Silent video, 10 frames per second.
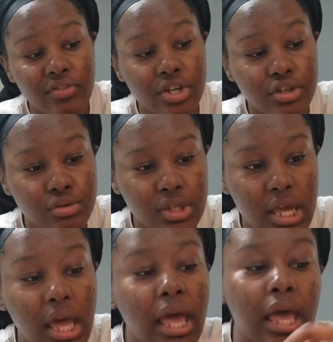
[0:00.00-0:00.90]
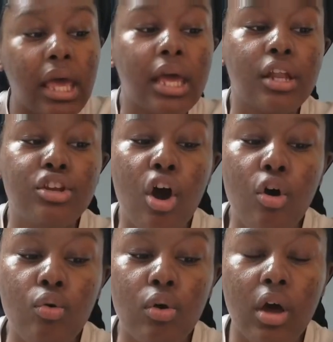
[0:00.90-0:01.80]
you're using,
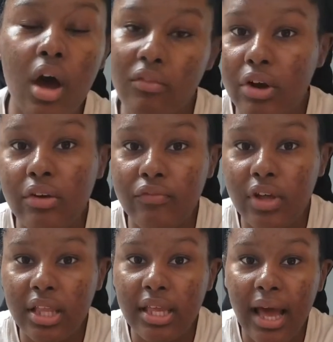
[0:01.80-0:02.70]
don't cover it fully.